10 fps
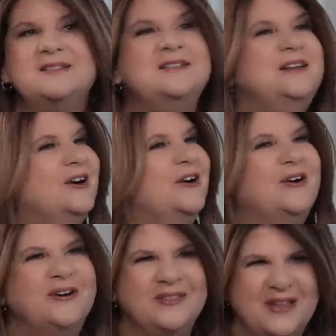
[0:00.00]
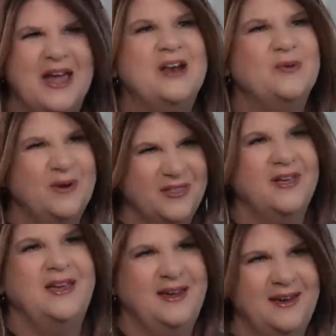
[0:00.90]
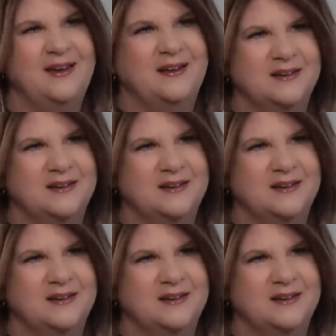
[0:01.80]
is nearer than we think he yeah.